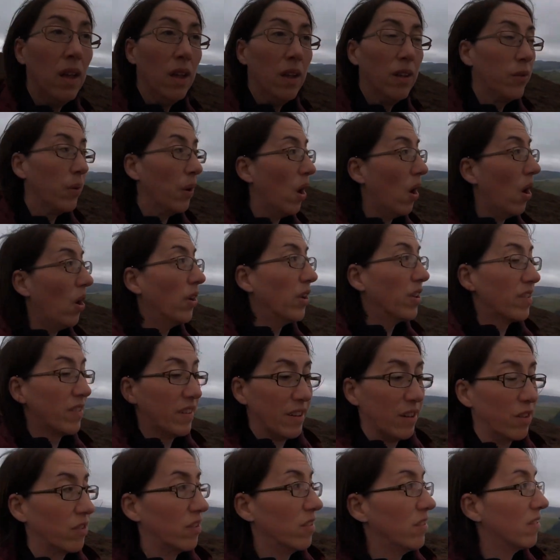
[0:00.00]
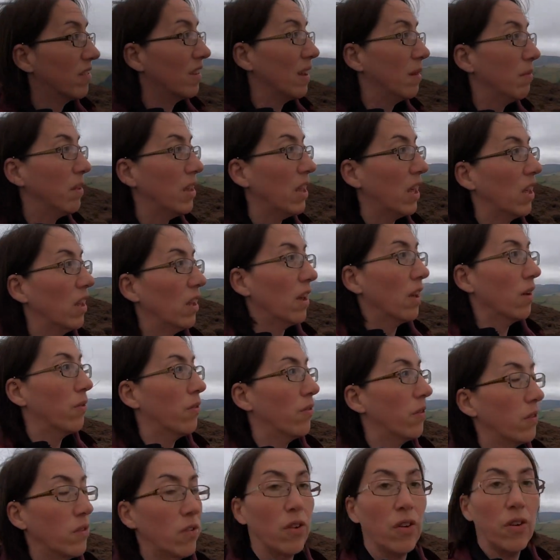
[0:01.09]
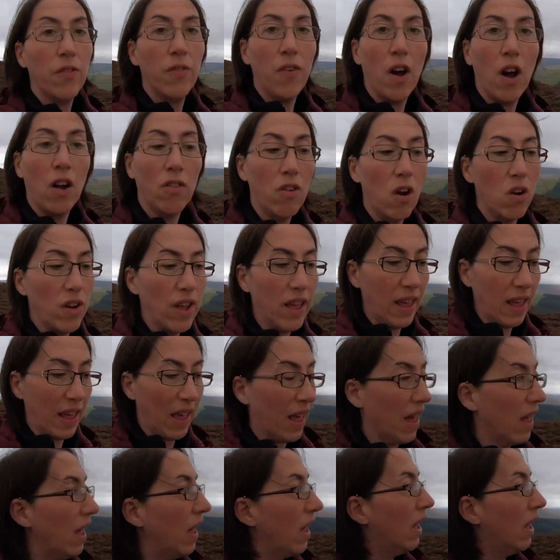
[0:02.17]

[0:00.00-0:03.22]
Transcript: So it honestly doesn't seem that you can go too far wrong here.